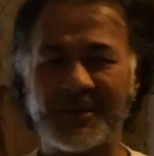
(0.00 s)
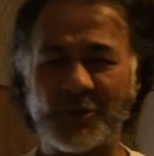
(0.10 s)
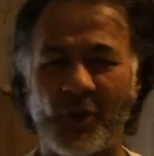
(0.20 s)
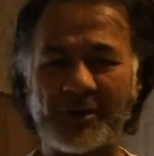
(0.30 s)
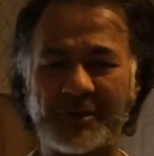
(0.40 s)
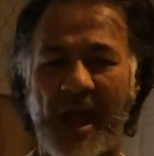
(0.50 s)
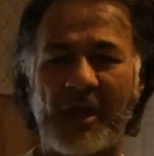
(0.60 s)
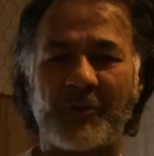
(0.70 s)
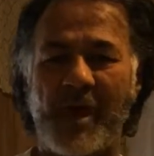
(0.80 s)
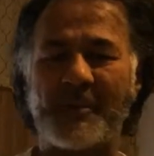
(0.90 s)
Don't
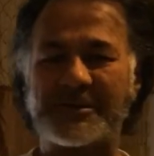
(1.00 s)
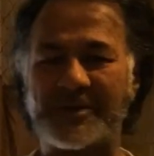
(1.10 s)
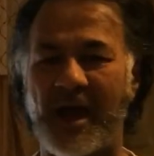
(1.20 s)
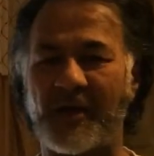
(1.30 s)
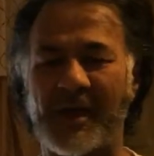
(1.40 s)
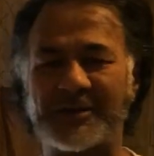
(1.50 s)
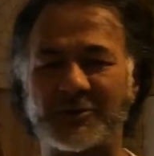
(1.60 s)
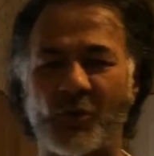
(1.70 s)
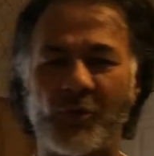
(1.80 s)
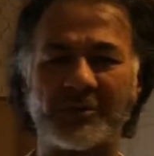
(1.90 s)
knock Ramatar
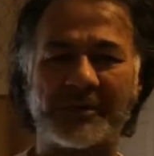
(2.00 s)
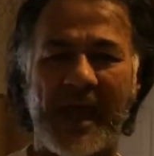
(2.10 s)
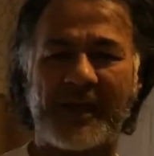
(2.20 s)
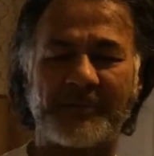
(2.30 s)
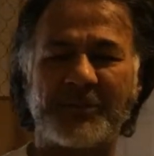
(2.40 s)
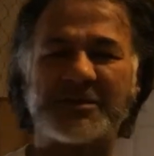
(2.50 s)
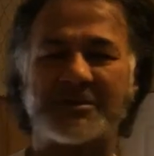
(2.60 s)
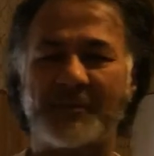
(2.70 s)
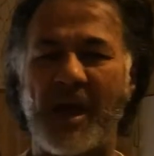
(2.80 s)
and don't knock Mr.